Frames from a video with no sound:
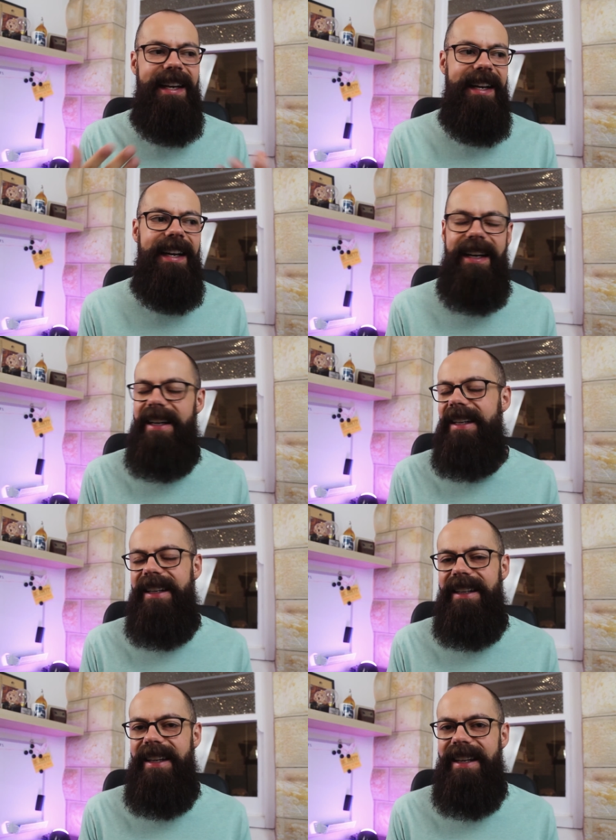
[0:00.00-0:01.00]
Uh,
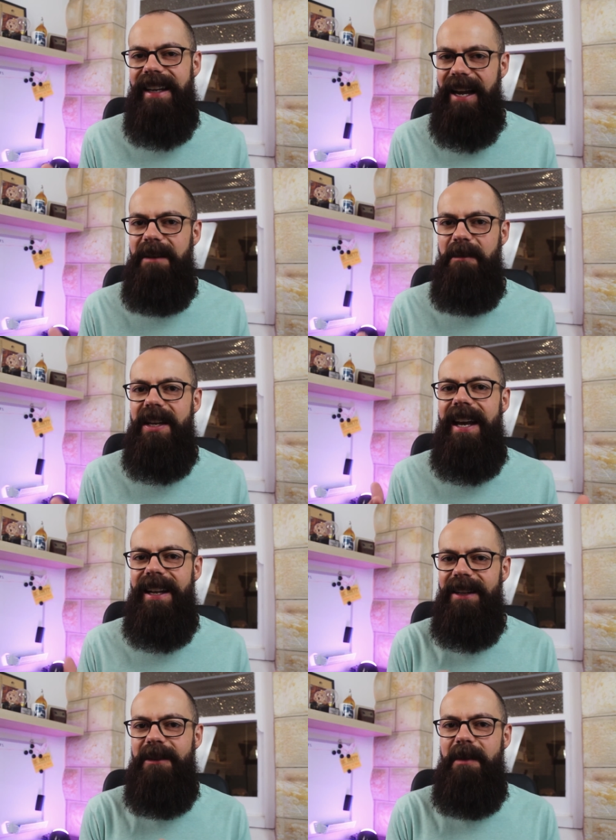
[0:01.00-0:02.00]
it can be a
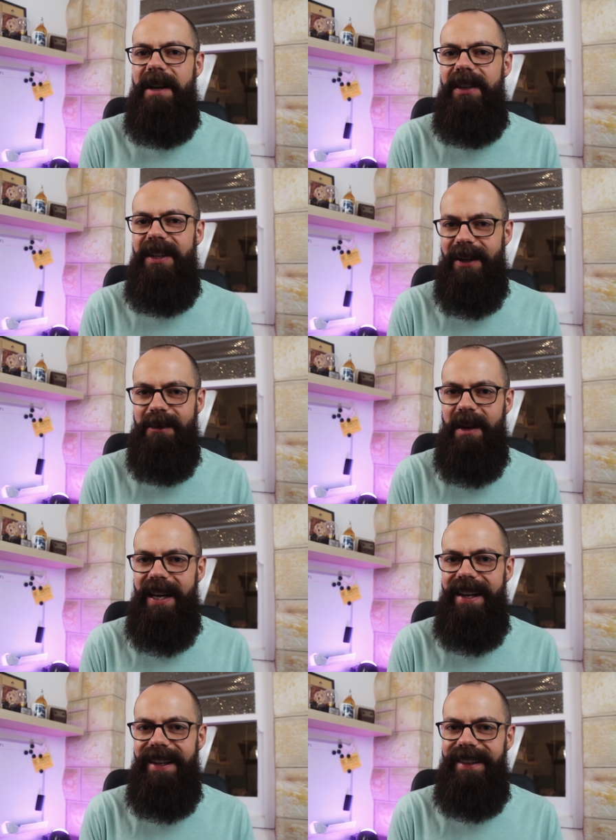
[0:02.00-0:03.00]
little bit of a
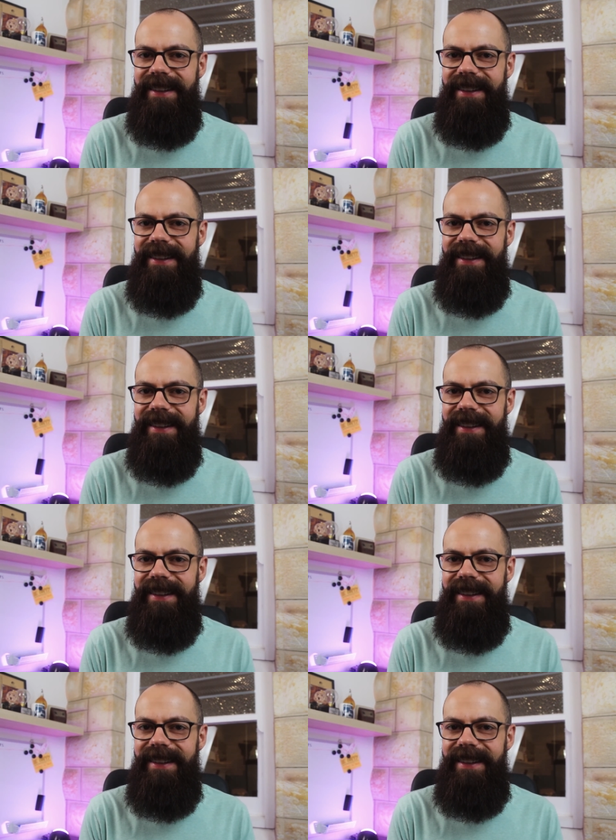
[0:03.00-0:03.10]
nightmare.